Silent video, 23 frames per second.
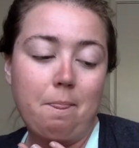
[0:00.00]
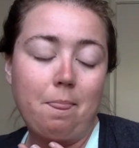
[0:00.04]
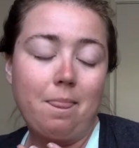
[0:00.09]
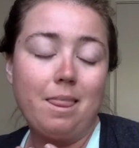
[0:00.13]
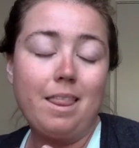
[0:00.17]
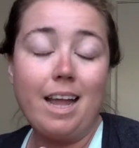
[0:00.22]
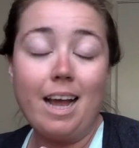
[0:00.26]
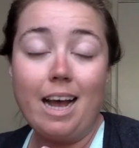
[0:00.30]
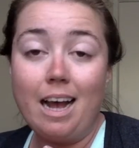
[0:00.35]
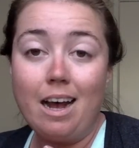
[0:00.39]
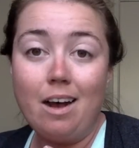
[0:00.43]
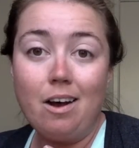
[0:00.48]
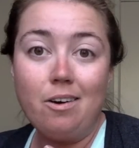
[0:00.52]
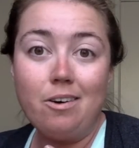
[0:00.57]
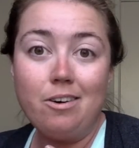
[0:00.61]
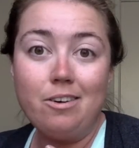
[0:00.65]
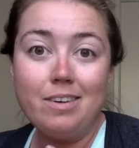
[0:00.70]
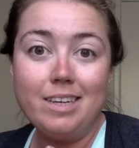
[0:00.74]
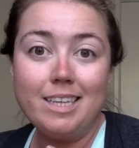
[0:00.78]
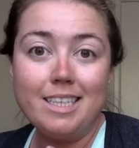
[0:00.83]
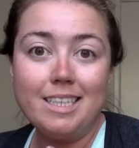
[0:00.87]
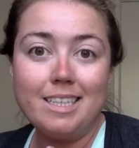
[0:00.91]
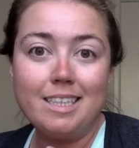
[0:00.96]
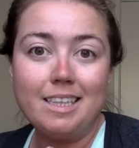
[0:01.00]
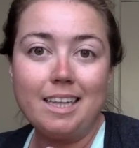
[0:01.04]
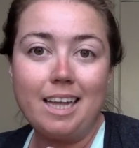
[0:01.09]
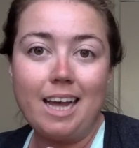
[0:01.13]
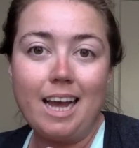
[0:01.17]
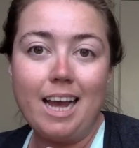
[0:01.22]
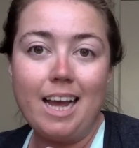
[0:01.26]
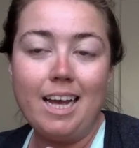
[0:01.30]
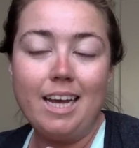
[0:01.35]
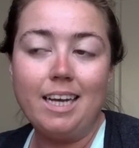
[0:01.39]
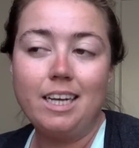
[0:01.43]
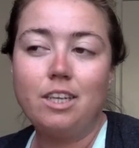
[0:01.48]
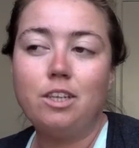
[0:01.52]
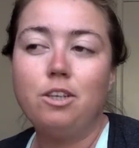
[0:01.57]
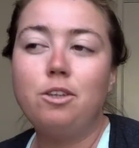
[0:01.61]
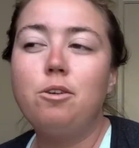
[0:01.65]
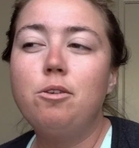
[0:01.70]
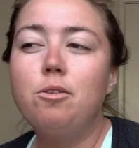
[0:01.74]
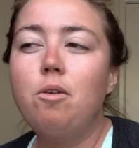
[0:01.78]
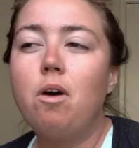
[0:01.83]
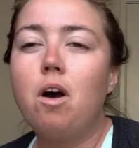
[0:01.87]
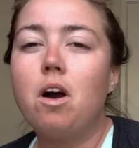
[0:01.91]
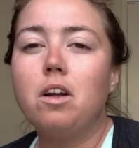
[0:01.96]
Now it's like
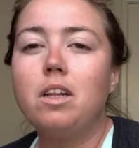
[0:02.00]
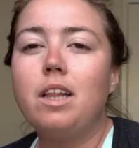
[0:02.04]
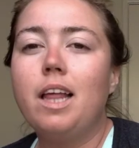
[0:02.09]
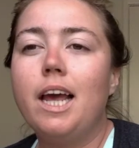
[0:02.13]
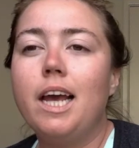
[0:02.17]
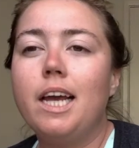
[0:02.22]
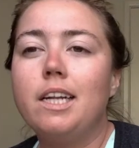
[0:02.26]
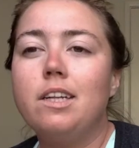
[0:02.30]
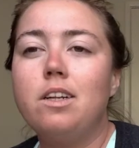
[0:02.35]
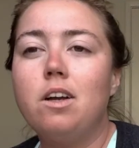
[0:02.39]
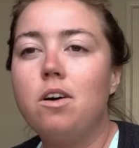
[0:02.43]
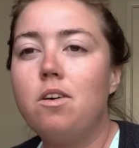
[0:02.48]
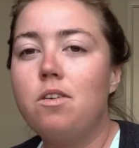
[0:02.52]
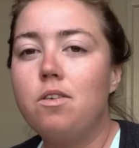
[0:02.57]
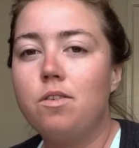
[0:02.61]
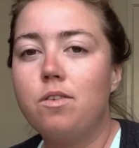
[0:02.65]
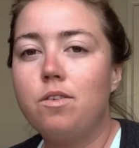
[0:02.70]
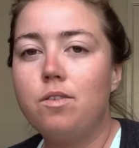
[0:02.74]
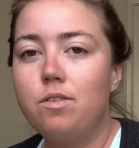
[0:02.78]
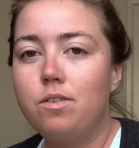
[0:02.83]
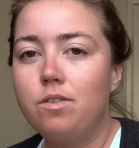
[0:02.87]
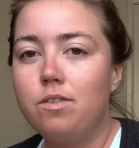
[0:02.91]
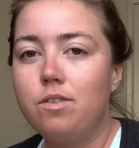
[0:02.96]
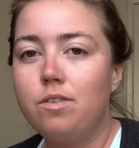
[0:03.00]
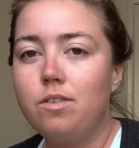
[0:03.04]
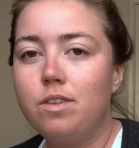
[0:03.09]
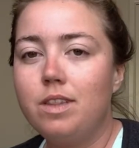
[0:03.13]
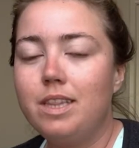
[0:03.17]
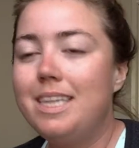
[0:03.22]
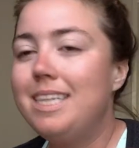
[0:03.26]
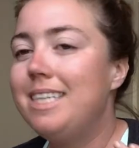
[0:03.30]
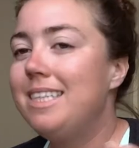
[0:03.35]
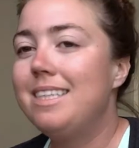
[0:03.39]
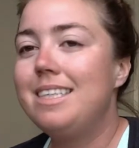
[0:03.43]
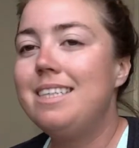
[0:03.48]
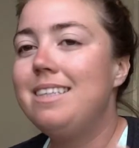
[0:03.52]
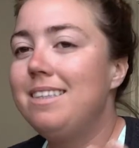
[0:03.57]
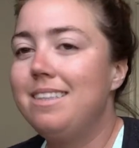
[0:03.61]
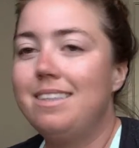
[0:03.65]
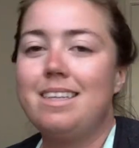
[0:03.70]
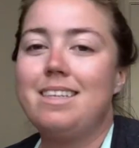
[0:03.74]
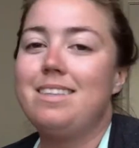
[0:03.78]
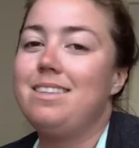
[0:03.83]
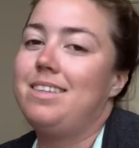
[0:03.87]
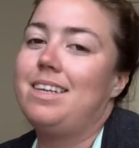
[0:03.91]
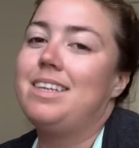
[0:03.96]
you are like, no, this
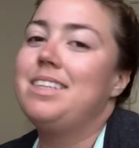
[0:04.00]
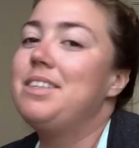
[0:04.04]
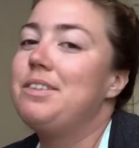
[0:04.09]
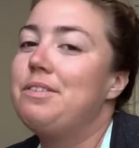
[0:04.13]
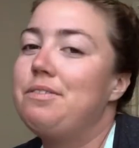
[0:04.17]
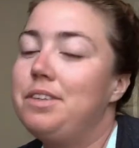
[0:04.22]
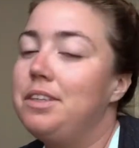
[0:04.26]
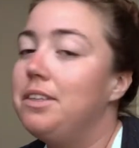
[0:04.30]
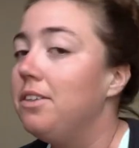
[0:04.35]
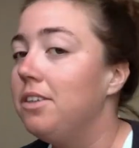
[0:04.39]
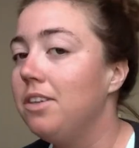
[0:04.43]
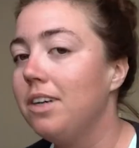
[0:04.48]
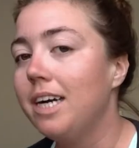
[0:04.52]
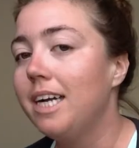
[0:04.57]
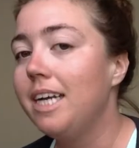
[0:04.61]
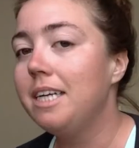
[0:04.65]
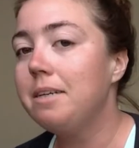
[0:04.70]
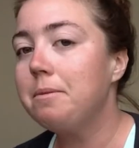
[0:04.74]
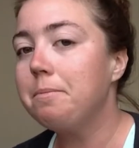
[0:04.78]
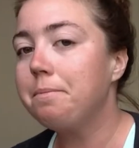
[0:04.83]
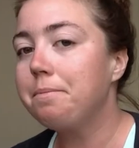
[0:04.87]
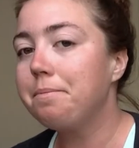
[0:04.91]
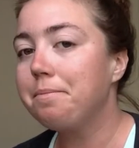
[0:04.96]
doesn't feel great.